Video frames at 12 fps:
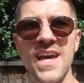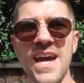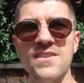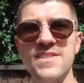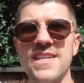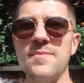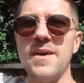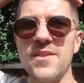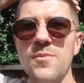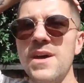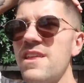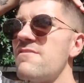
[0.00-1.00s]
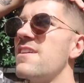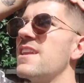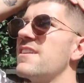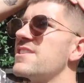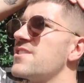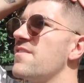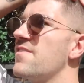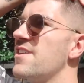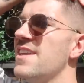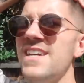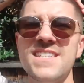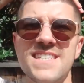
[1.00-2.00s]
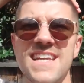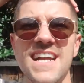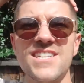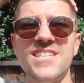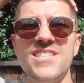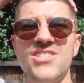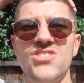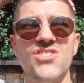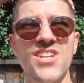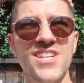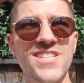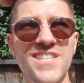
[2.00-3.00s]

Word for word: I was saying about the weather earlier. It's not very nice. It's actually stunning